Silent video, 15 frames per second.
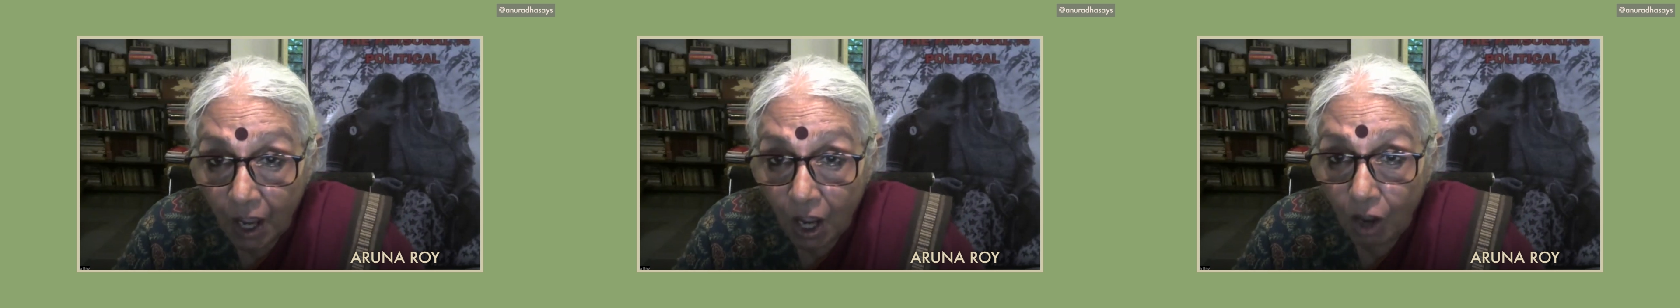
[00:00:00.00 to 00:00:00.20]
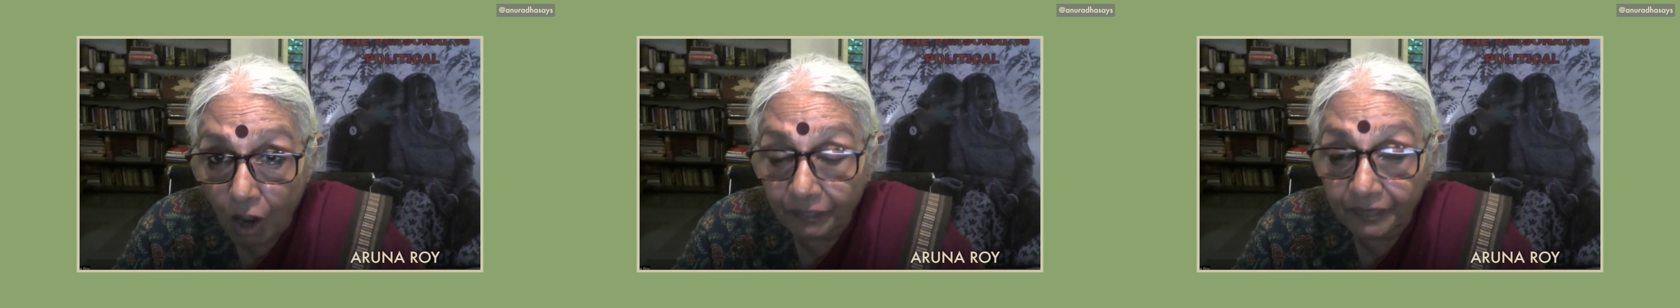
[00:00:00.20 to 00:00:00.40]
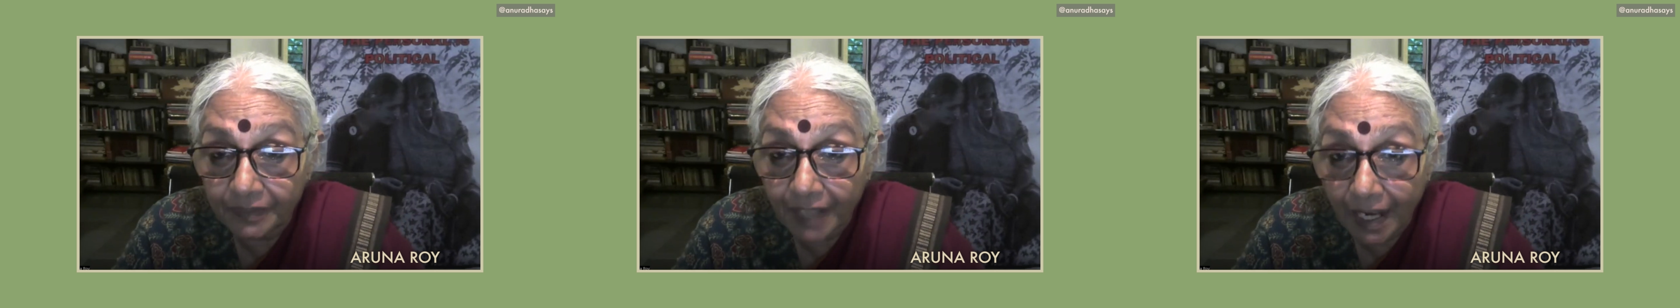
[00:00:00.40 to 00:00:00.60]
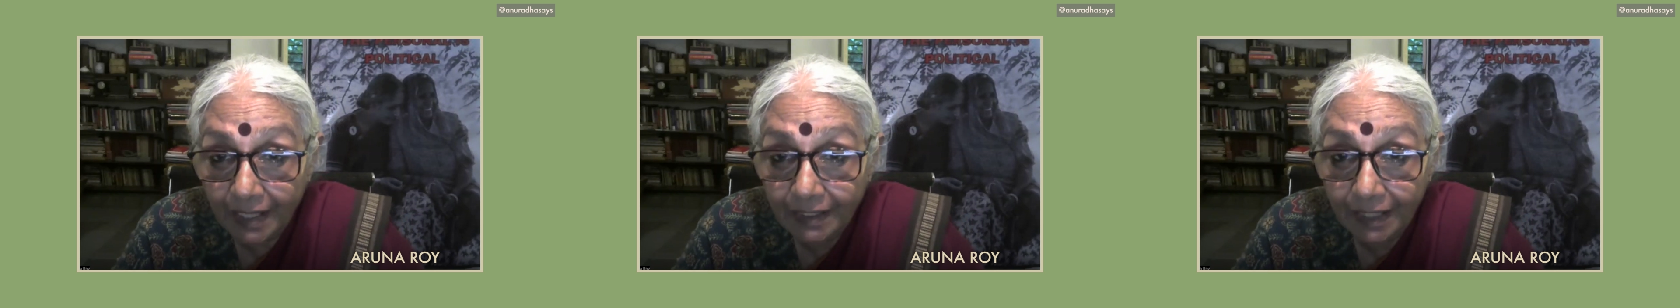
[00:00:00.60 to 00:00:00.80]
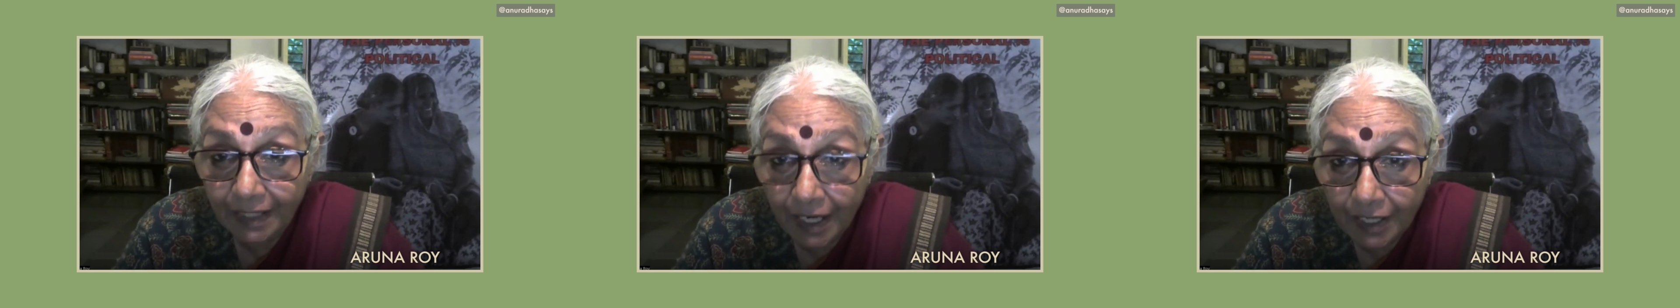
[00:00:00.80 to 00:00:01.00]
of
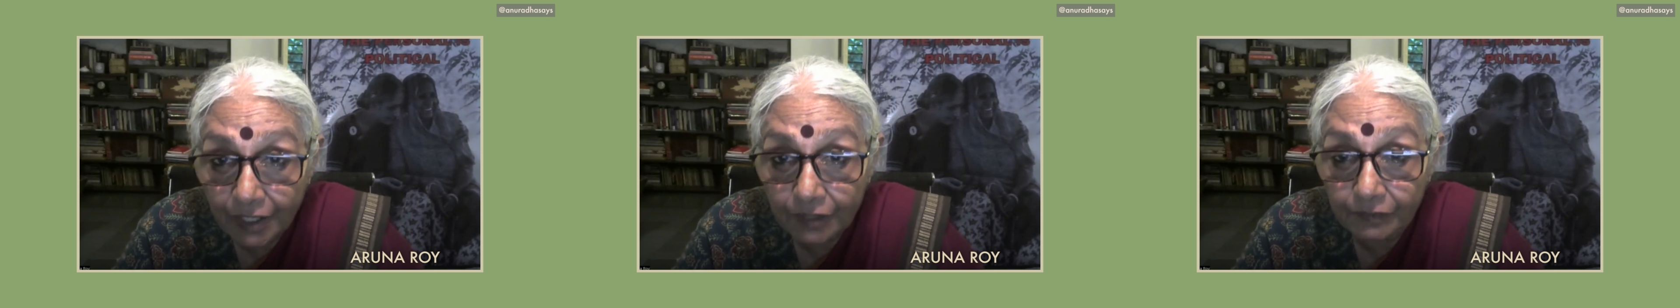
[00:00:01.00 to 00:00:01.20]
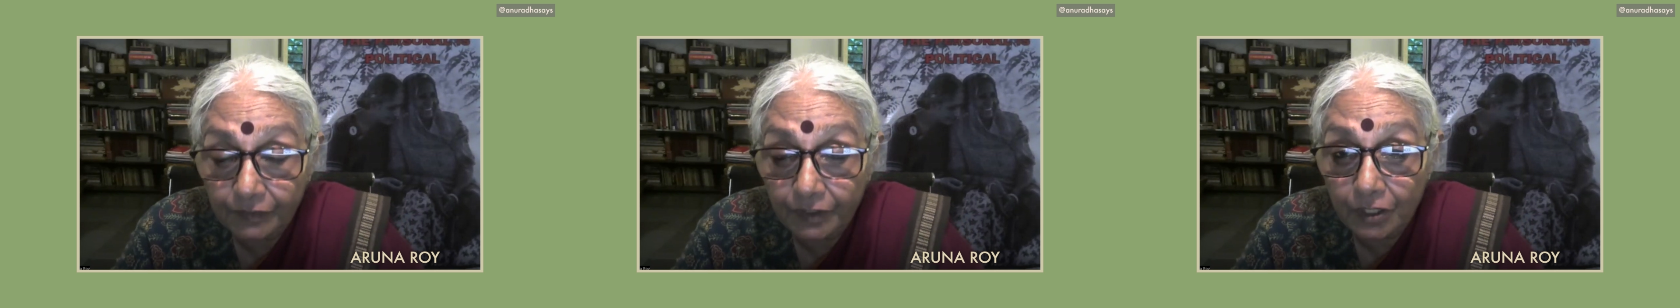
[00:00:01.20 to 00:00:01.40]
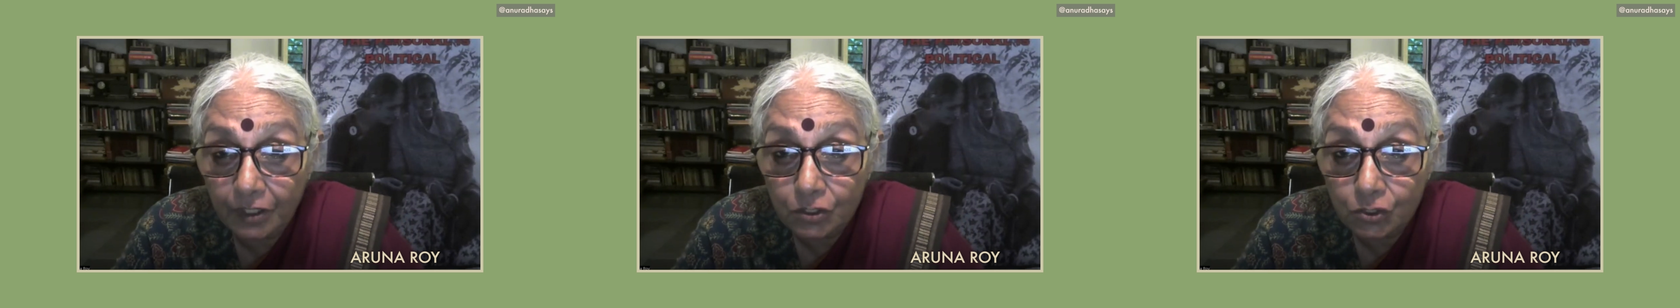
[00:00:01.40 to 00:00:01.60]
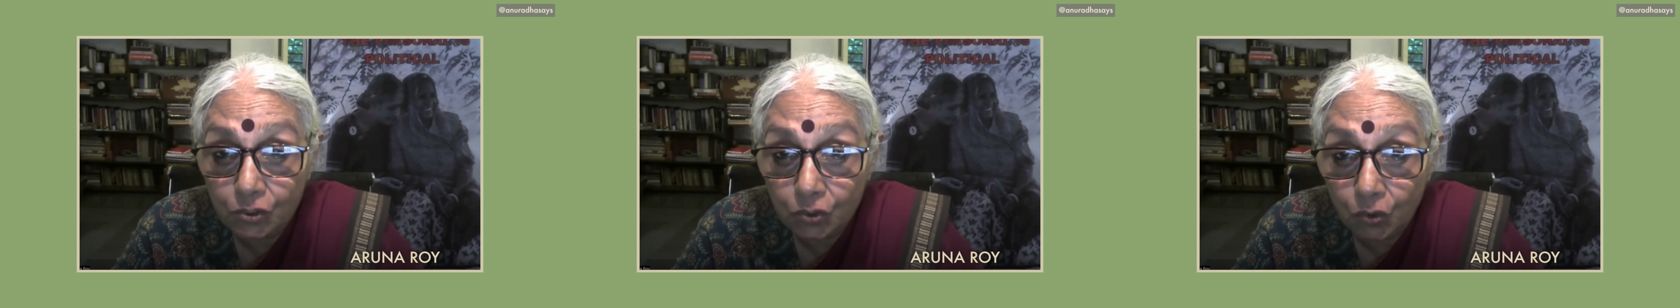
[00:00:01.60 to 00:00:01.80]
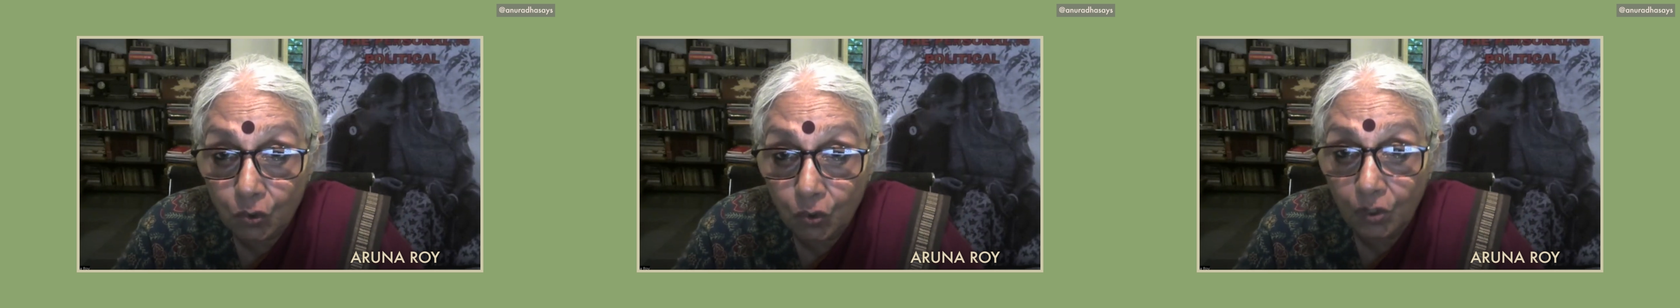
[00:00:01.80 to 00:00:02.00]
that kind of
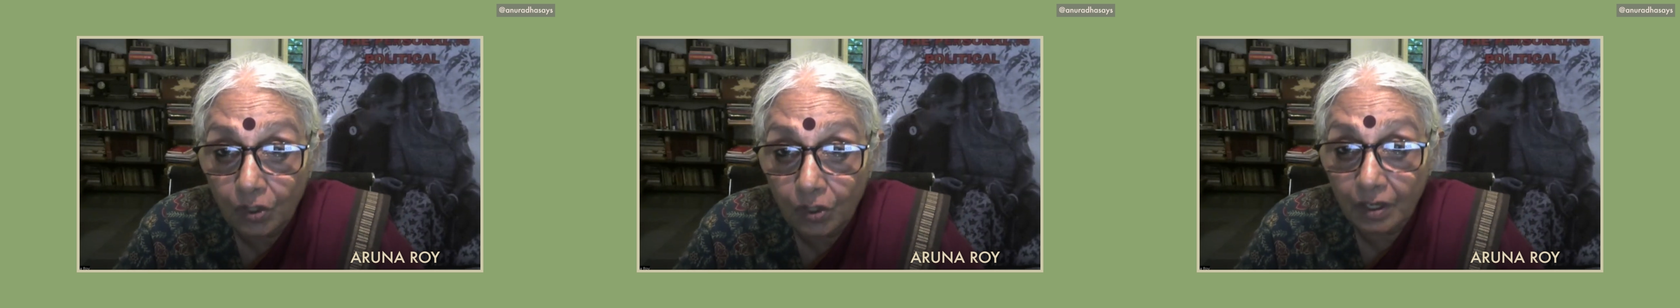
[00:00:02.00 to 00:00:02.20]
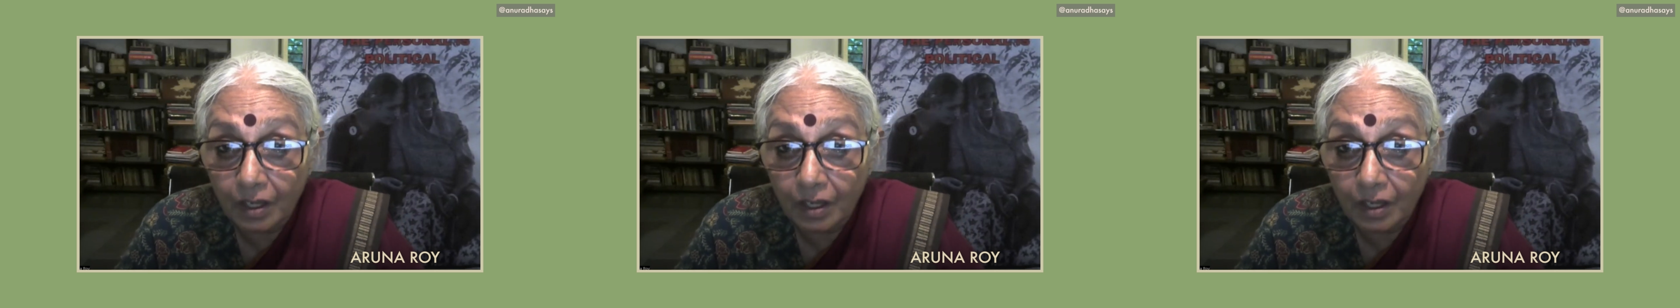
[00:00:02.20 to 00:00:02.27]
control